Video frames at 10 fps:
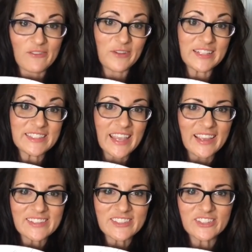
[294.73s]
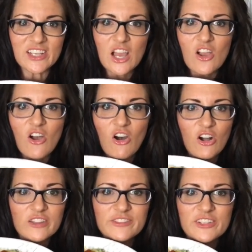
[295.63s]
fights cancer.
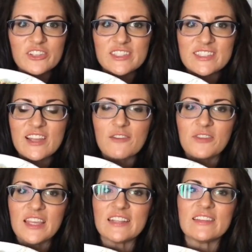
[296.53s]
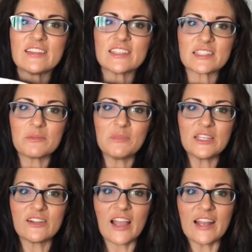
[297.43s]
All of the good stuff in this meal,